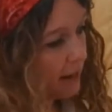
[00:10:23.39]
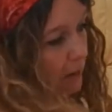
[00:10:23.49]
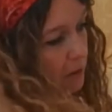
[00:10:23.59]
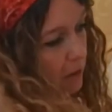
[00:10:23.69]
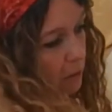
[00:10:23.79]

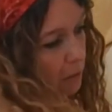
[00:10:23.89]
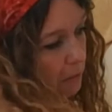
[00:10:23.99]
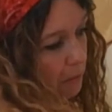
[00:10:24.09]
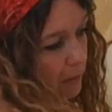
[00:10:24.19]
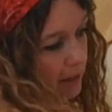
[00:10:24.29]
I'm just going to
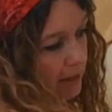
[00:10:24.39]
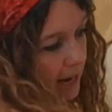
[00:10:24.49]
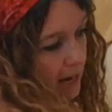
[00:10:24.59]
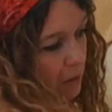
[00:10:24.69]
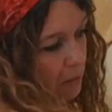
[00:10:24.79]
make his
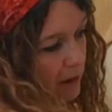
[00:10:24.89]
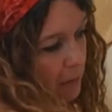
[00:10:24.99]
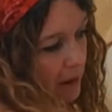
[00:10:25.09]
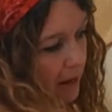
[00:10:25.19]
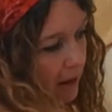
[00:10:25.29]
head a
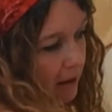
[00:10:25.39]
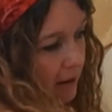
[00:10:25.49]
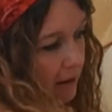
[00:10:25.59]
bit bigger.